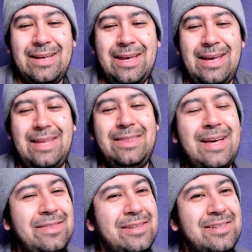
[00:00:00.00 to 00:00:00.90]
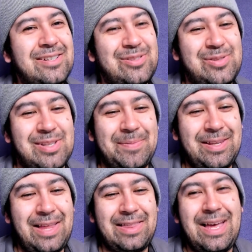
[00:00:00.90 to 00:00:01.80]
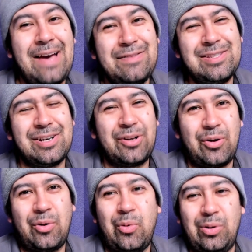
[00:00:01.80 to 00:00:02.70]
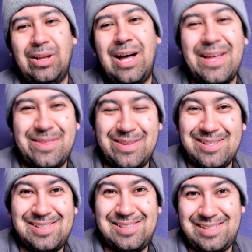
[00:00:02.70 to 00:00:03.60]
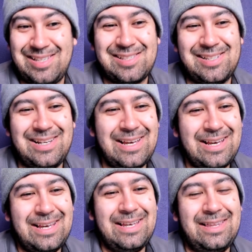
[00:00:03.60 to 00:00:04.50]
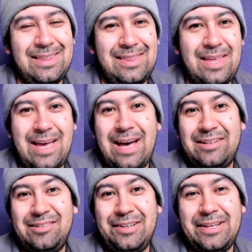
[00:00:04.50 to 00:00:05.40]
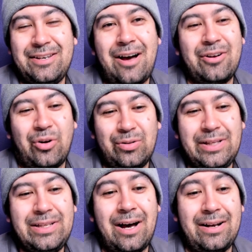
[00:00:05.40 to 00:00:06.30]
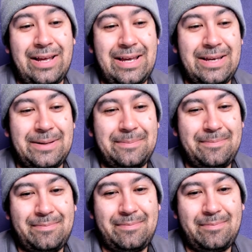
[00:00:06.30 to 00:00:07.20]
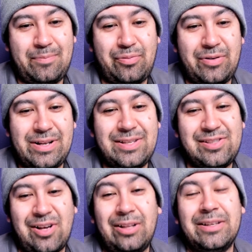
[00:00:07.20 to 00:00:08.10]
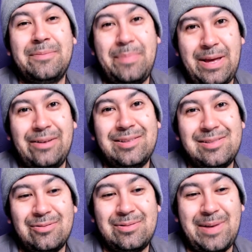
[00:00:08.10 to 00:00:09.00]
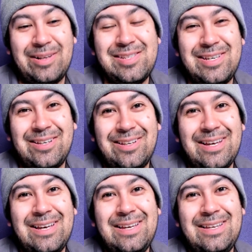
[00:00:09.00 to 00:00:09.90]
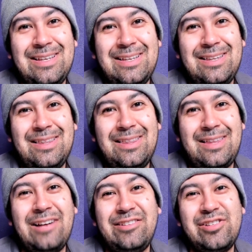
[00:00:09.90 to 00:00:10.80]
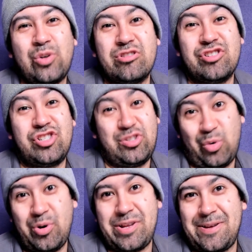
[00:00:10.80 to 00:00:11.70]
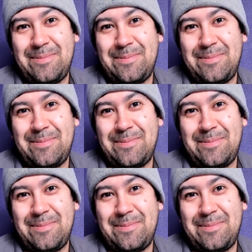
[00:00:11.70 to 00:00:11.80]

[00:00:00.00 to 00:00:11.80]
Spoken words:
And then the Ducks do something that they haven't done a whole lot this season. They actually not only got a pretty solid penalty kill, they actually scored a shorty.